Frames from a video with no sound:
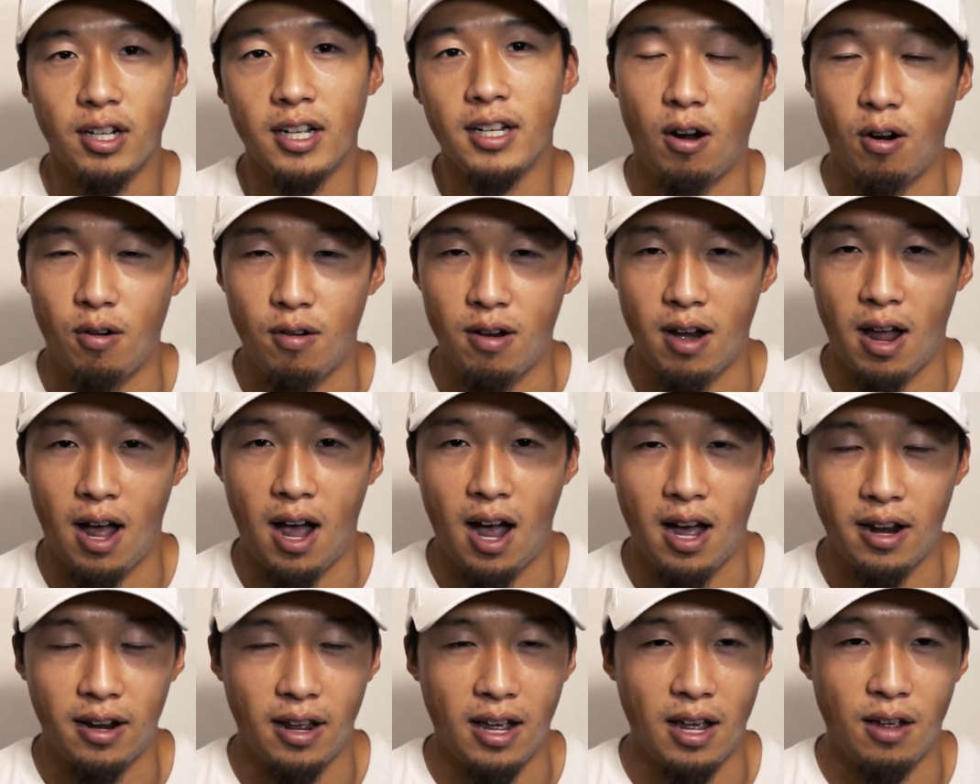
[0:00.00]
They are
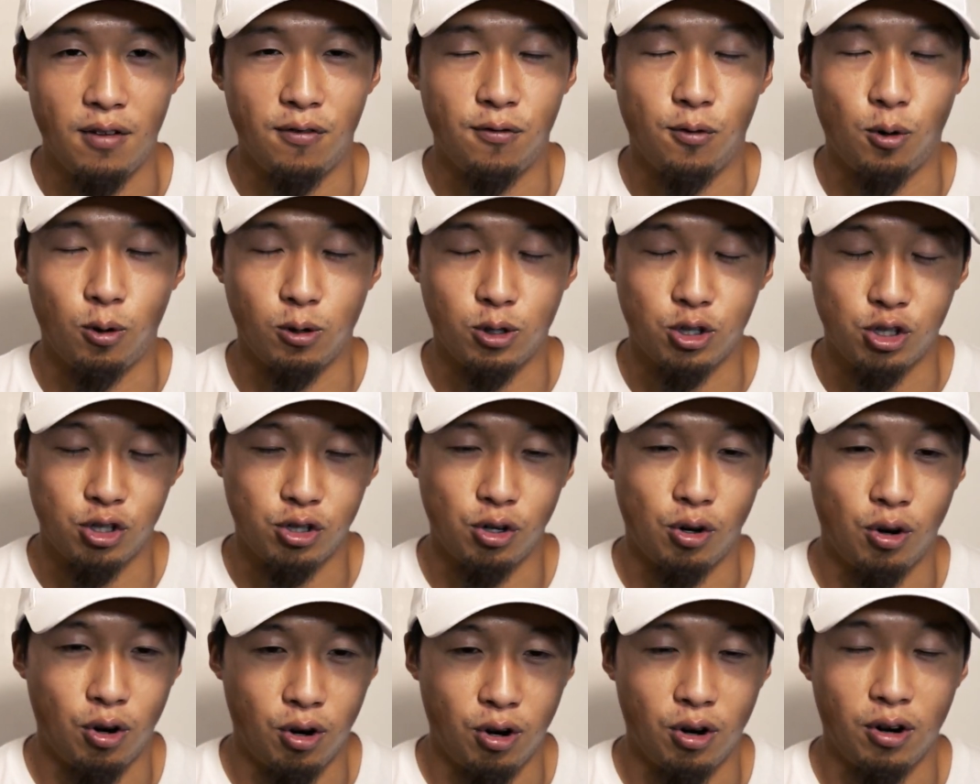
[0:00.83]
not a for
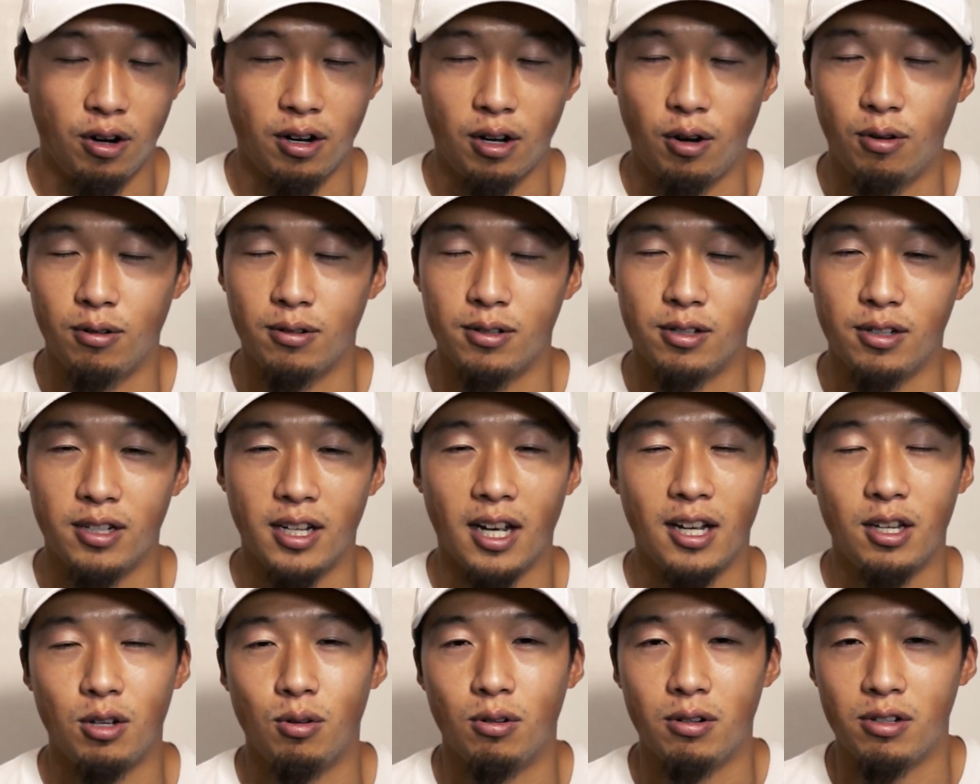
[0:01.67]
sure going to
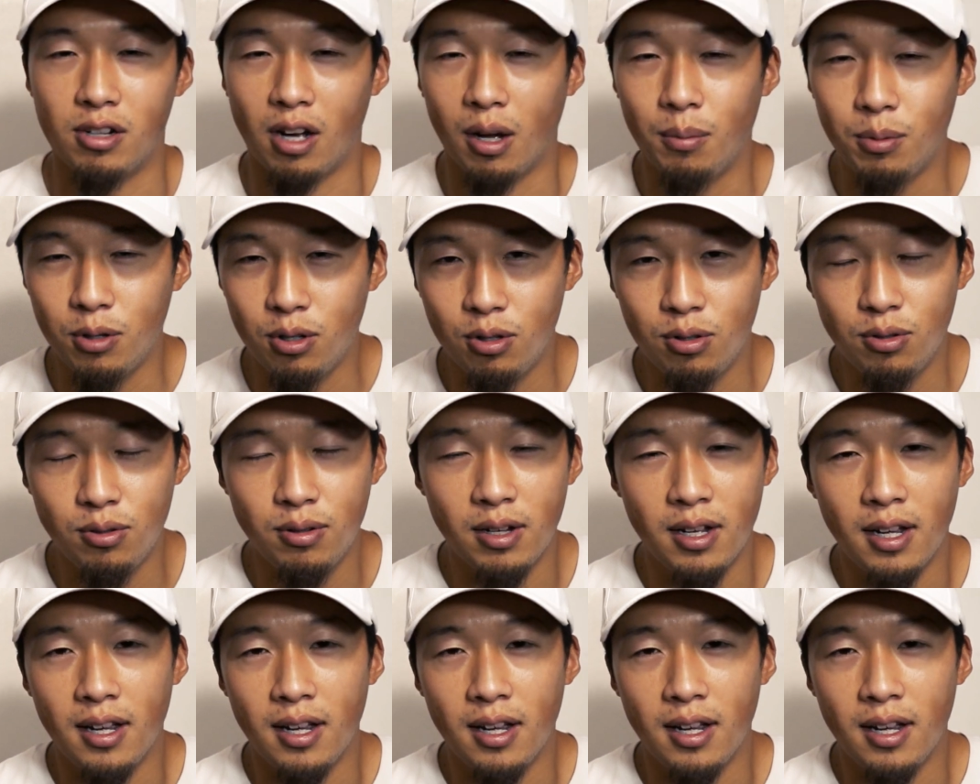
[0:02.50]
get you a W.